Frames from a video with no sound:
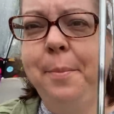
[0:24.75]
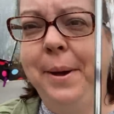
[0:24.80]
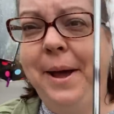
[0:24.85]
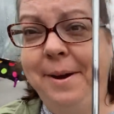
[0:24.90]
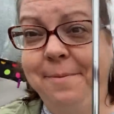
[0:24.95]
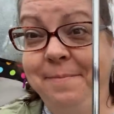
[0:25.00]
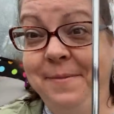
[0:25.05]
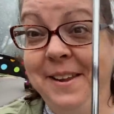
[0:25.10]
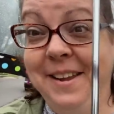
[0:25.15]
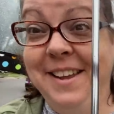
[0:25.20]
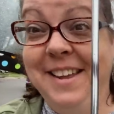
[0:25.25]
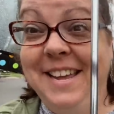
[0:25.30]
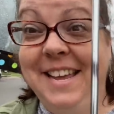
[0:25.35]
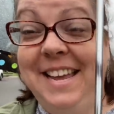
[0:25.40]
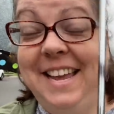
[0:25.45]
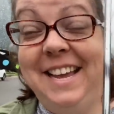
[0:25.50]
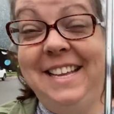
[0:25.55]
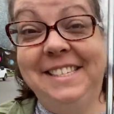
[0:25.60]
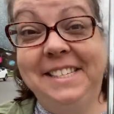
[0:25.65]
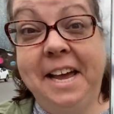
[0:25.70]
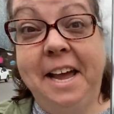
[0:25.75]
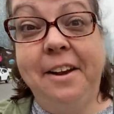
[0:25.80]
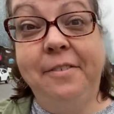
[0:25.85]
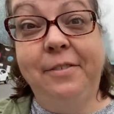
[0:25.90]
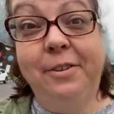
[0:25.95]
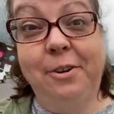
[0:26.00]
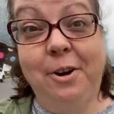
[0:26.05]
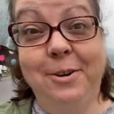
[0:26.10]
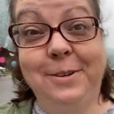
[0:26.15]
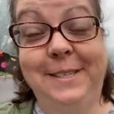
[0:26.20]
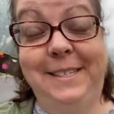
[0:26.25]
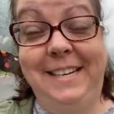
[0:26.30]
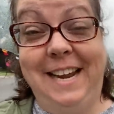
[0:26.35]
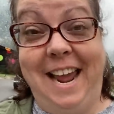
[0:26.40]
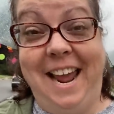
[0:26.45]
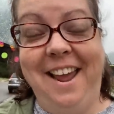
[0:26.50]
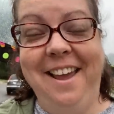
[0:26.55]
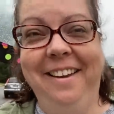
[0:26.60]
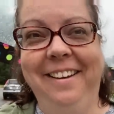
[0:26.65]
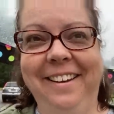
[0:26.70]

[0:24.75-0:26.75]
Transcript: but it's kind of a gross day.